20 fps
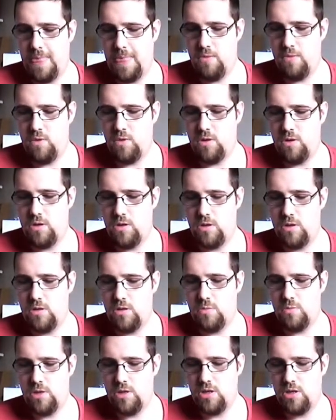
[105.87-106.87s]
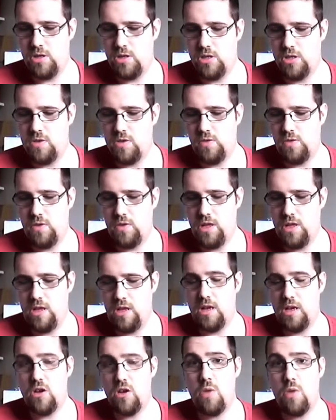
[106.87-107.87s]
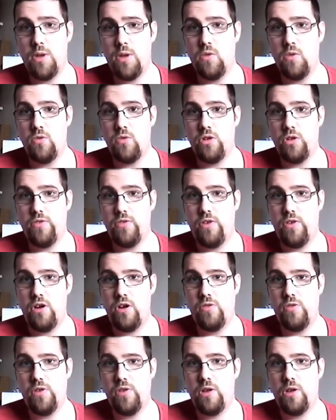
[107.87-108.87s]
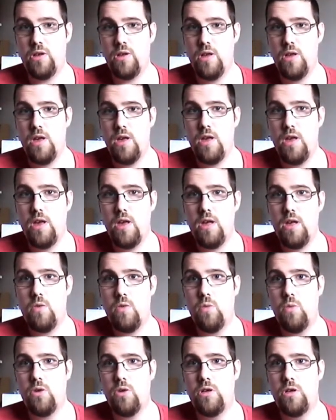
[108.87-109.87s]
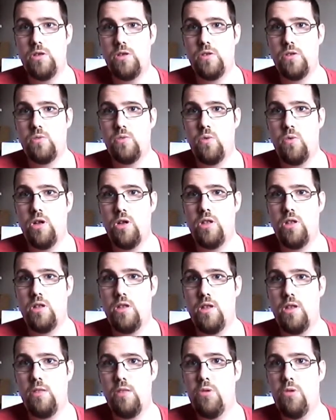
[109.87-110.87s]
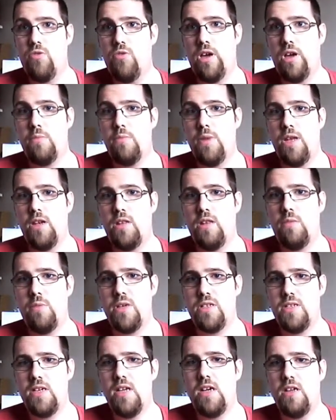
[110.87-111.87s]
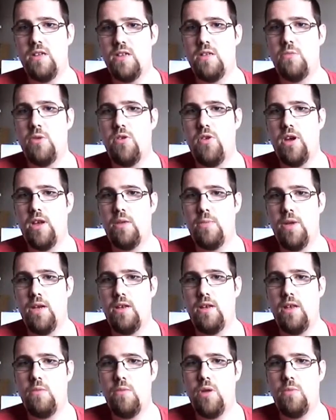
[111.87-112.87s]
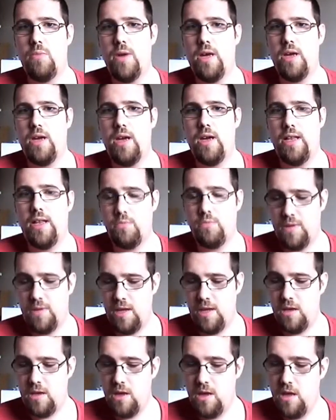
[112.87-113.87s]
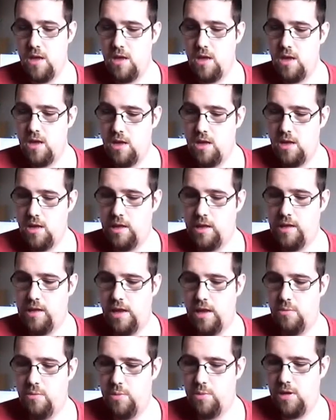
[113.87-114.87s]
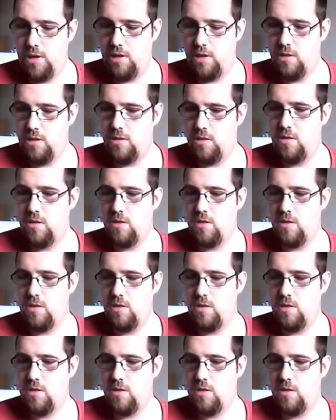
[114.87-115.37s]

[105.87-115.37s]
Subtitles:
was because of the comic that was on the front of it. Was one that had been recommended to me, a series that had been recommended to me by Adam Day, and that being